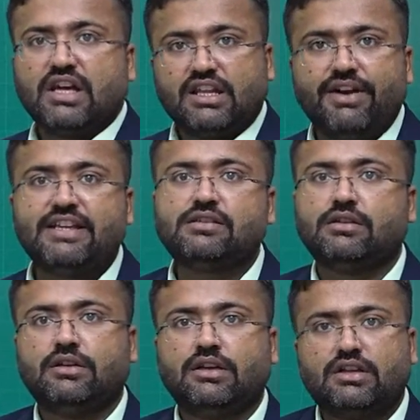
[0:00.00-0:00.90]
Otherwise,
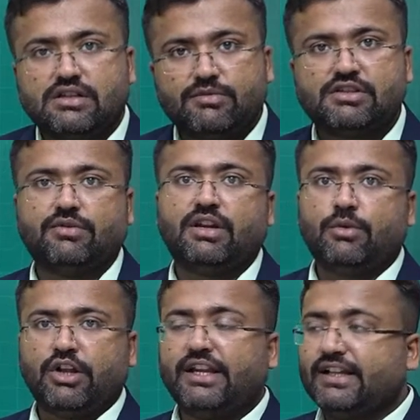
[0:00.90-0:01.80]
you're not supposed to worry
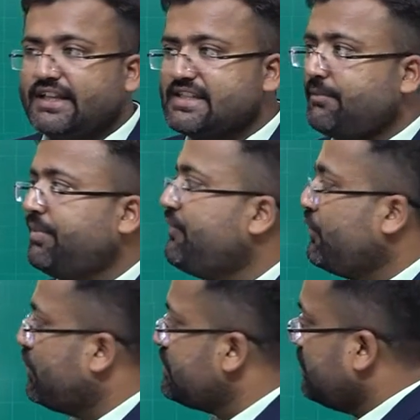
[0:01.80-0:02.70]
about anything. Simply
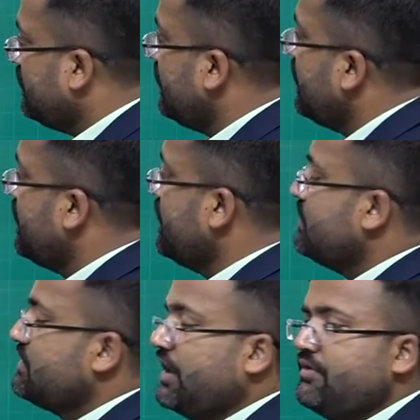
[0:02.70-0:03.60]
focus on the
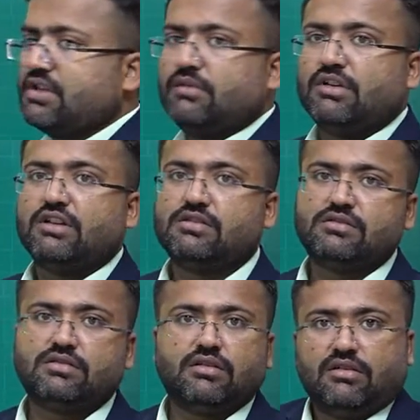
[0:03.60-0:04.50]
solution,
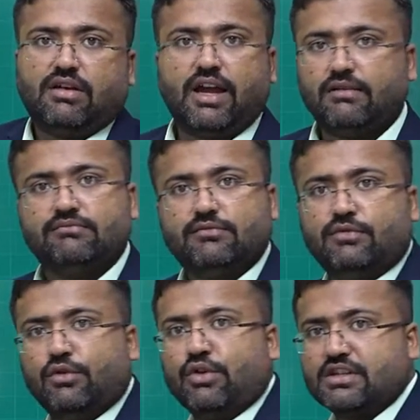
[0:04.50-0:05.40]
because
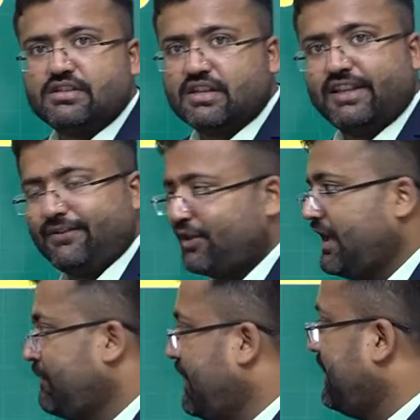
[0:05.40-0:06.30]
locus is nothing for
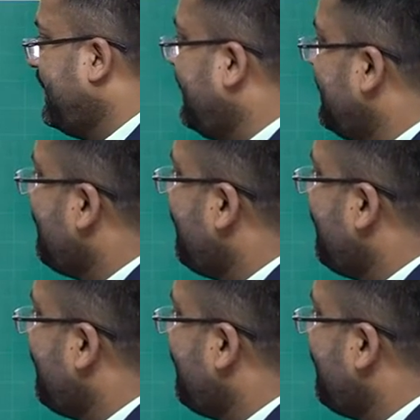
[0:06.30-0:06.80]
that matter, right?